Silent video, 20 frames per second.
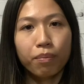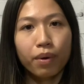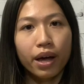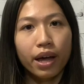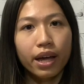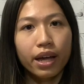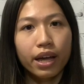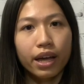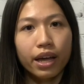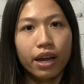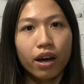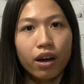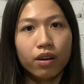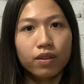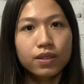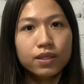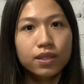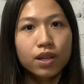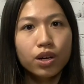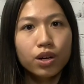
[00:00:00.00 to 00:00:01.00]
but it
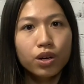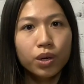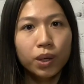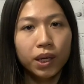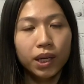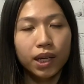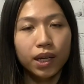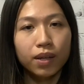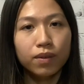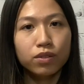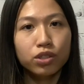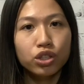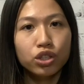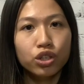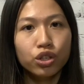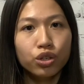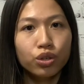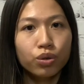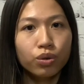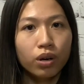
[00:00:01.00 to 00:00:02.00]
also gives
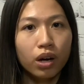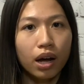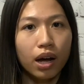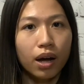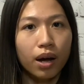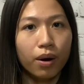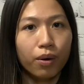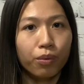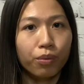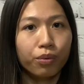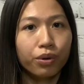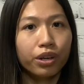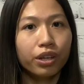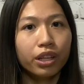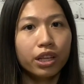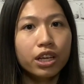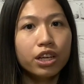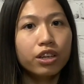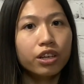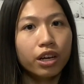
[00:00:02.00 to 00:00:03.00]
you a uh,
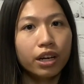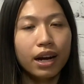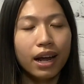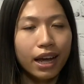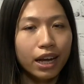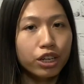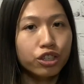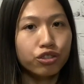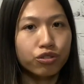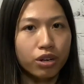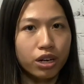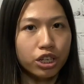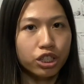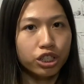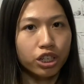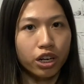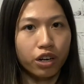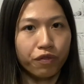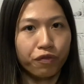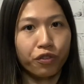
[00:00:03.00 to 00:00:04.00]
really good
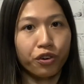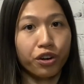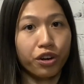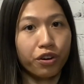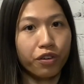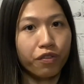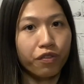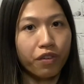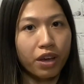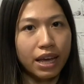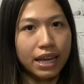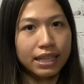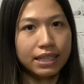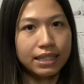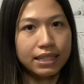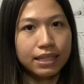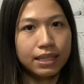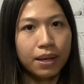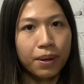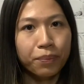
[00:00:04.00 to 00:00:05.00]
hydration for your
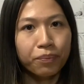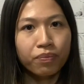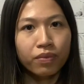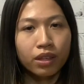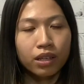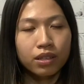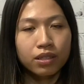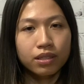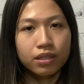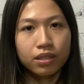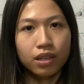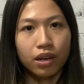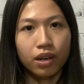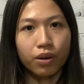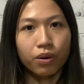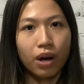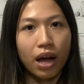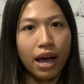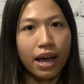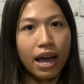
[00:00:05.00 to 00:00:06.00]
face.
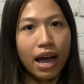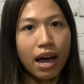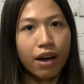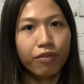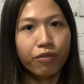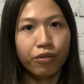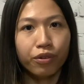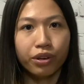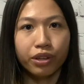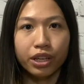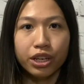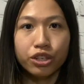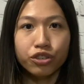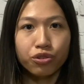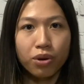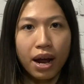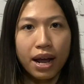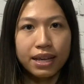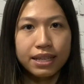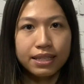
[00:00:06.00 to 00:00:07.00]
So I have really
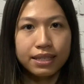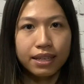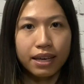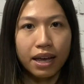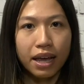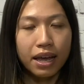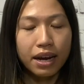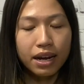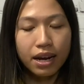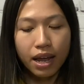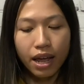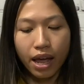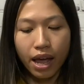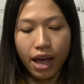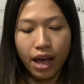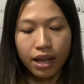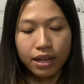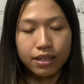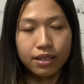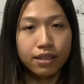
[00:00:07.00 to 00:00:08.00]
dry skin
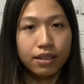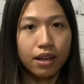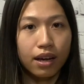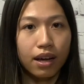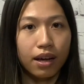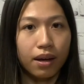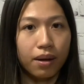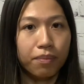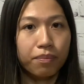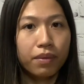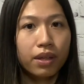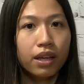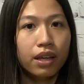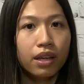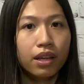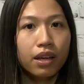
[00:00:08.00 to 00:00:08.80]
and um,